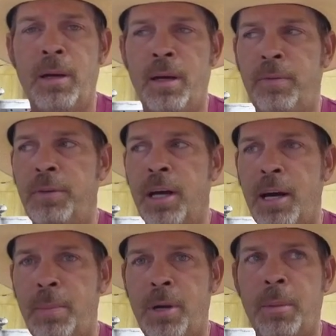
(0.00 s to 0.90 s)
I've
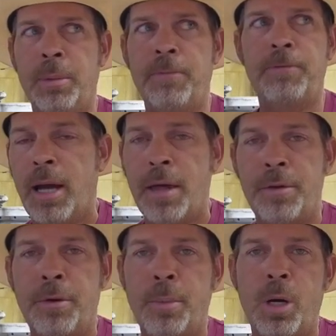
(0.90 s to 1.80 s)
got probably
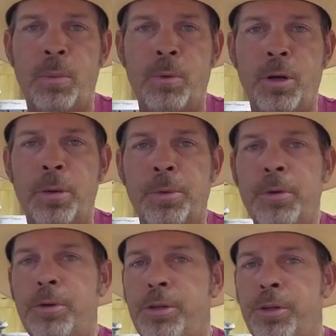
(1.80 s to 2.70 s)
gathering them up, running them
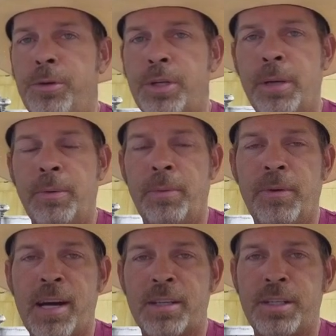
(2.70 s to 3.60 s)
through the chutes, giving them
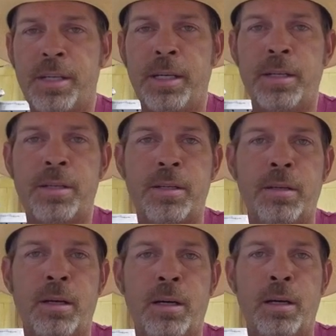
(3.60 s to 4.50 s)
vaccines,
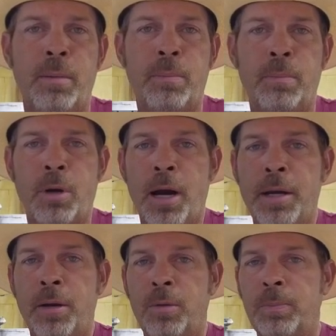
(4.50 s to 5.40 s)

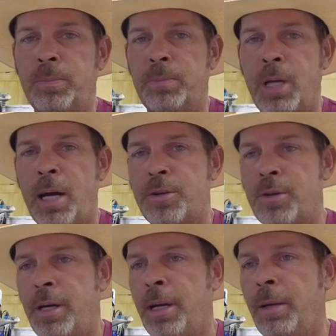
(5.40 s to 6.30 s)
branding them,
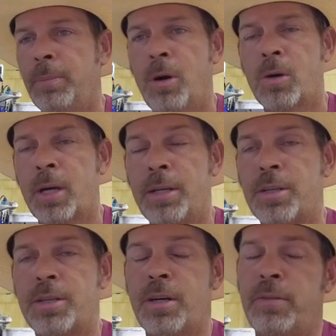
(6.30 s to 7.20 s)
castrating, all
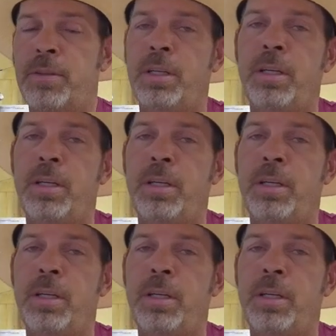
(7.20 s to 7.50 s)
kinds of stuff.